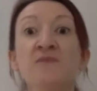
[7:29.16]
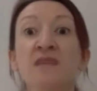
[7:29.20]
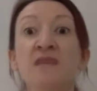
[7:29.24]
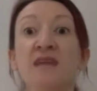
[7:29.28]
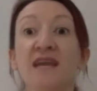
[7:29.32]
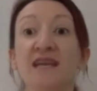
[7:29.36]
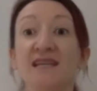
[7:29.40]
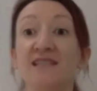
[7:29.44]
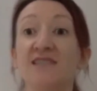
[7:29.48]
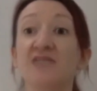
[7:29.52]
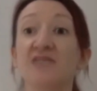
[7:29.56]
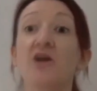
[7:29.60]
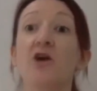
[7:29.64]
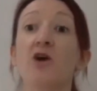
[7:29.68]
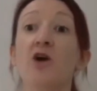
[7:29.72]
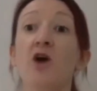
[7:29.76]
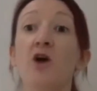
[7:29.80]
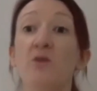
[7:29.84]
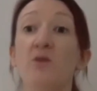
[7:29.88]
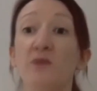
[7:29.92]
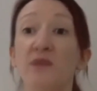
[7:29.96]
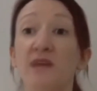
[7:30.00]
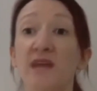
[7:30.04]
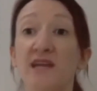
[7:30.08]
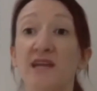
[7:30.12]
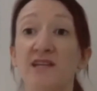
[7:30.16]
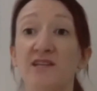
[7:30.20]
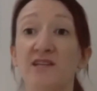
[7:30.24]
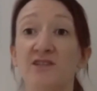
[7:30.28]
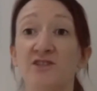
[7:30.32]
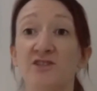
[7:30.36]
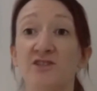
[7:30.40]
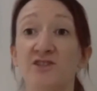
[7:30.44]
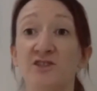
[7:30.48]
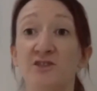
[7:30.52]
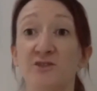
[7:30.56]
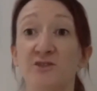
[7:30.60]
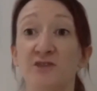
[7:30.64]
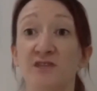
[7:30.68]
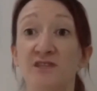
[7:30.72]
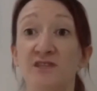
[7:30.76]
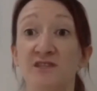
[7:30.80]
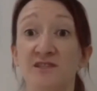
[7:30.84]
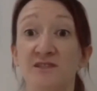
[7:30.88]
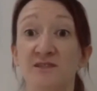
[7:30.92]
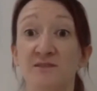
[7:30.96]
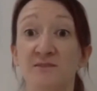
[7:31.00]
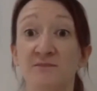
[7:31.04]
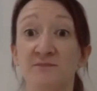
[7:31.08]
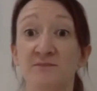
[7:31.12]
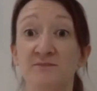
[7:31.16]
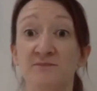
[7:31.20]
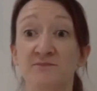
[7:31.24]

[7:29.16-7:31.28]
And it's not complicated to do this.